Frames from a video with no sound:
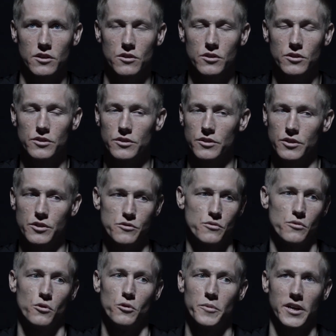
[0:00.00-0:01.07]
You couldn't
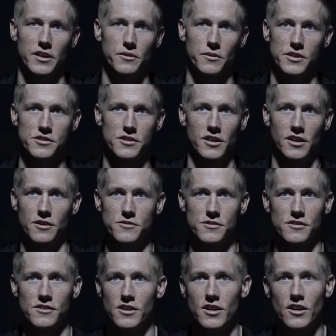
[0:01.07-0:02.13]
control me at the racetrack. I was
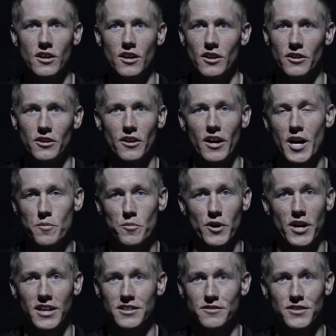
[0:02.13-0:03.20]
a little
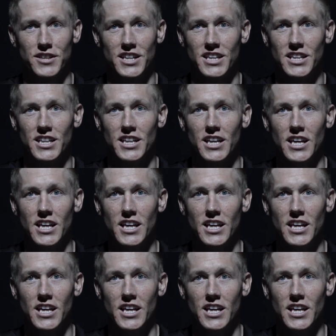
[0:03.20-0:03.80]
hyperactive kid.